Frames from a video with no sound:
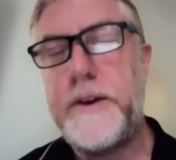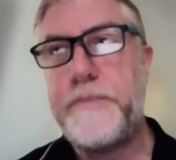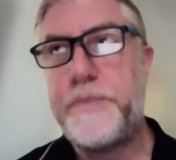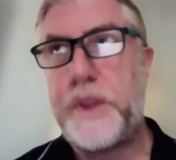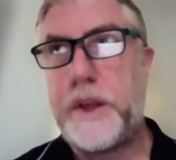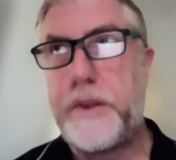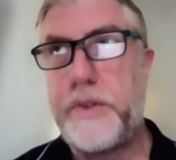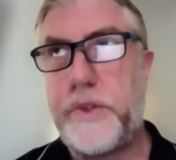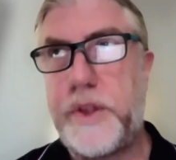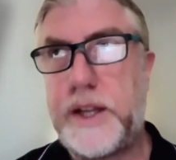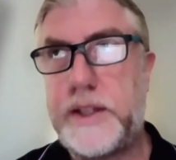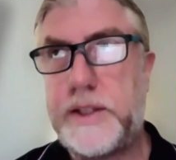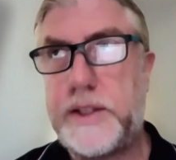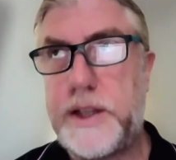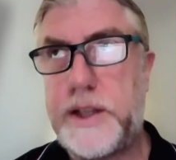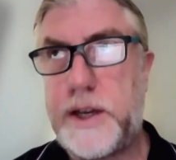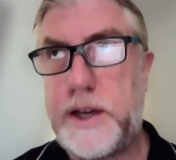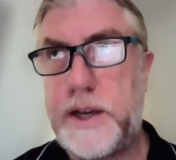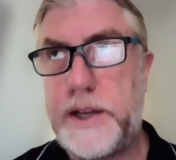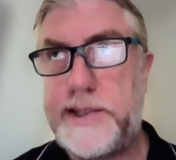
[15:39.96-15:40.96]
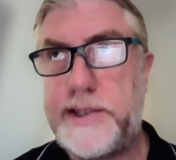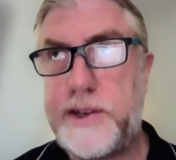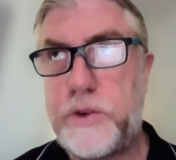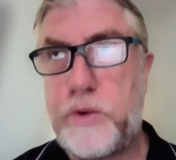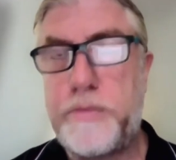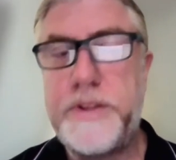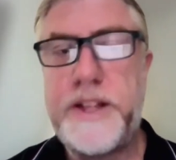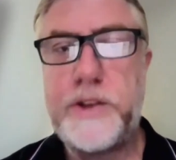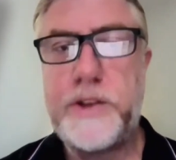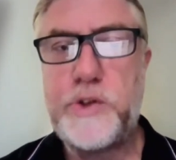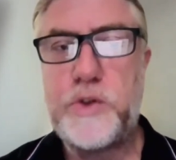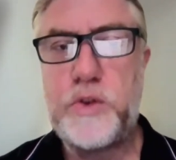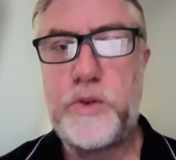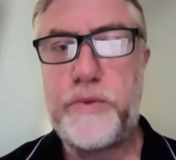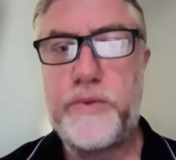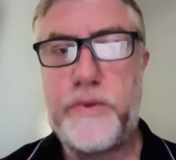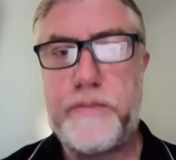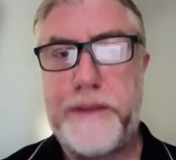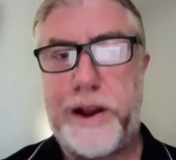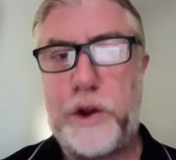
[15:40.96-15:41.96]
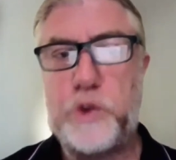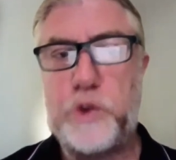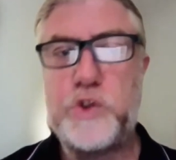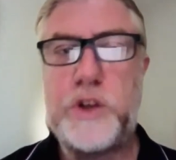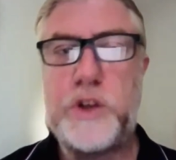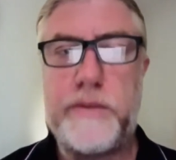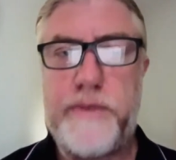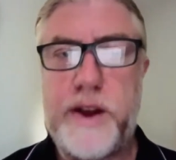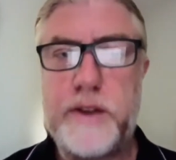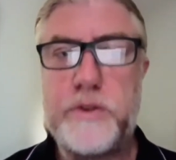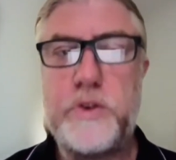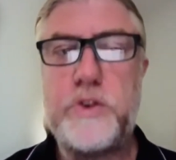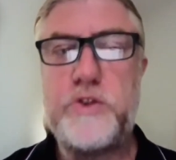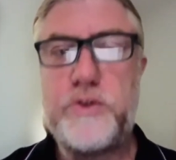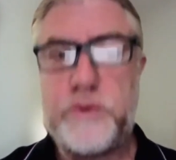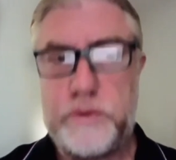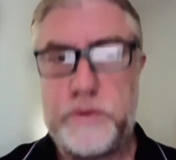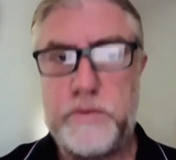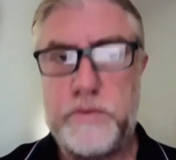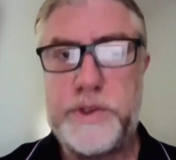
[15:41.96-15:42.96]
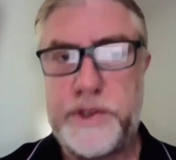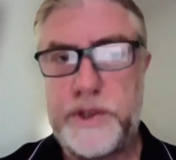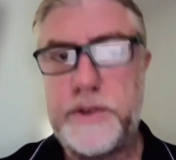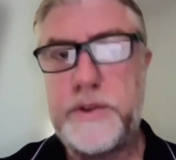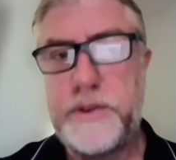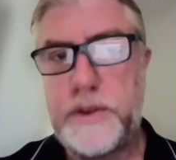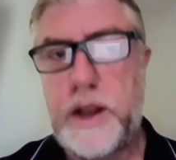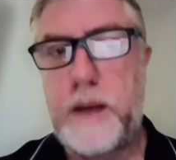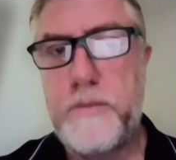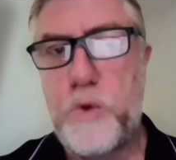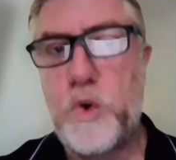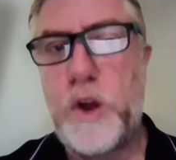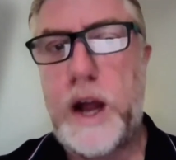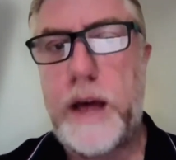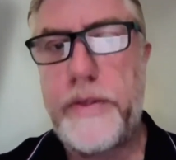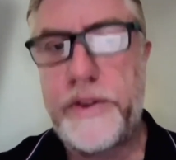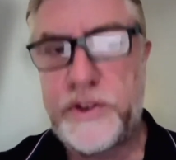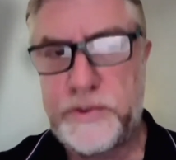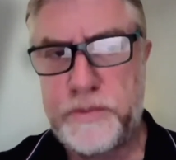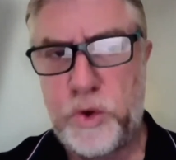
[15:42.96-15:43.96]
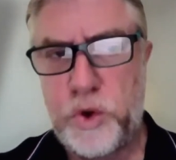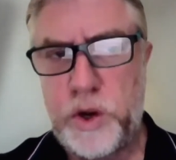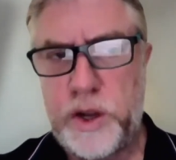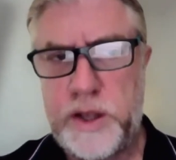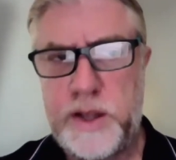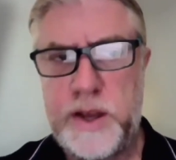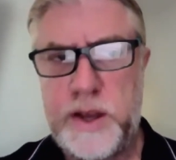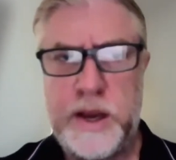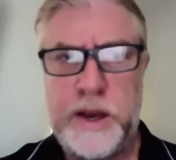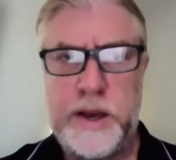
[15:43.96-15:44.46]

that it's a combination of biological factors, which is among others pollen.